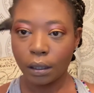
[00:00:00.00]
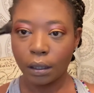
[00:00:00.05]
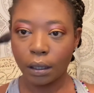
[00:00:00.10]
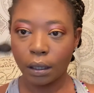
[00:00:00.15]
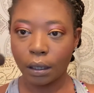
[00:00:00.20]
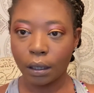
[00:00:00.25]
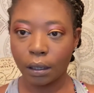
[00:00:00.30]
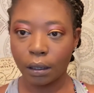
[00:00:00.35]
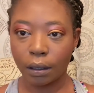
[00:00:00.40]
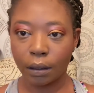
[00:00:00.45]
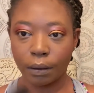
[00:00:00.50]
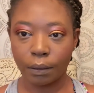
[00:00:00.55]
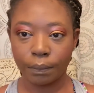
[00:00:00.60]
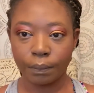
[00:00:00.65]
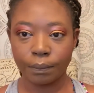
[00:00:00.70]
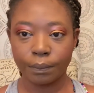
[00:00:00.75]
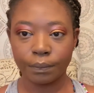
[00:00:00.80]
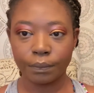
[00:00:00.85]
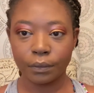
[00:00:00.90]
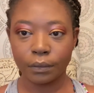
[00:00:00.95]

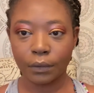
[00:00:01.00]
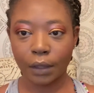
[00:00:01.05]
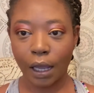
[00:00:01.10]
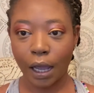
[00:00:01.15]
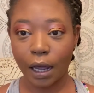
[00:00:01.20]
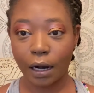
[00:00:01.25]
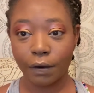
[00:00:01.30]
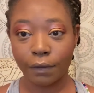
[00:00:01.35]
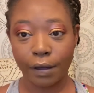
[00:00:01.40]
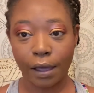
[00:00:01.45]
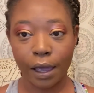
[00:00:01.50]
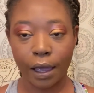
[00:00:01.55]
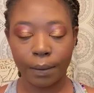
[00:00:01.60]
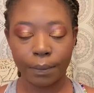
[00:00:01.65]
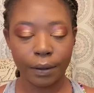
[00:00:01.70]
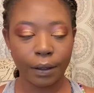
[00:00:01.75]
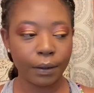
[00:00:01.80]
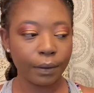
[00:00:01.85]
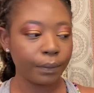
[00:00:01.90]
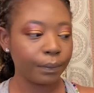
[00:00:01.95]
out of
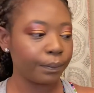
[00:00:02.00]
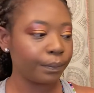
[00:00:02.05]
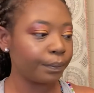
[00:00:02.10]
habit.